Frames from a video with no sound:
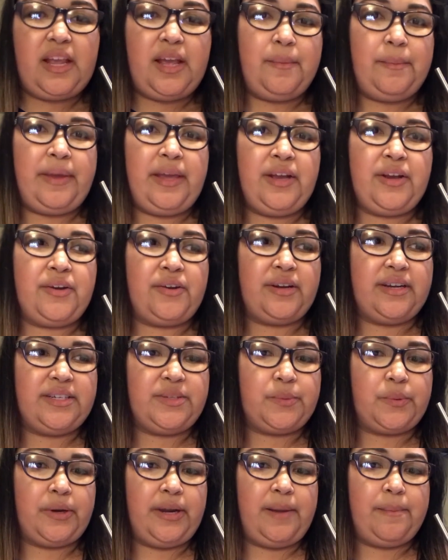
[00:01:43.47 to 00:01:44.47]
Me and
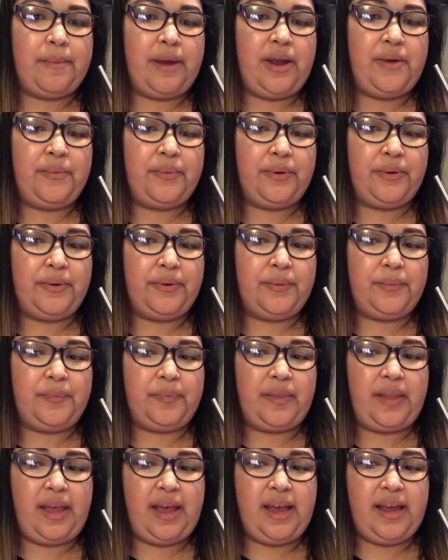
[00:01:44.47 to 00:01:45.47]
Chris were in my
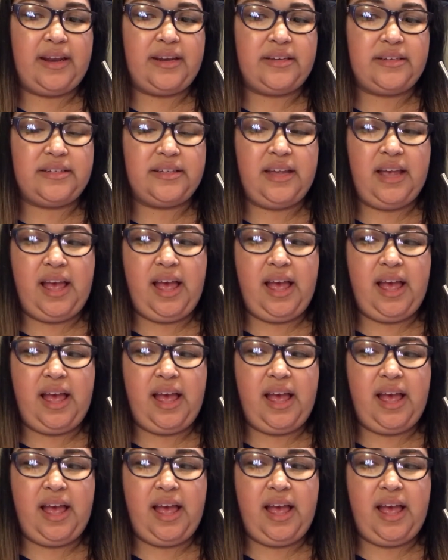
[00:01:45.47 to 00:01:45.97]
room, and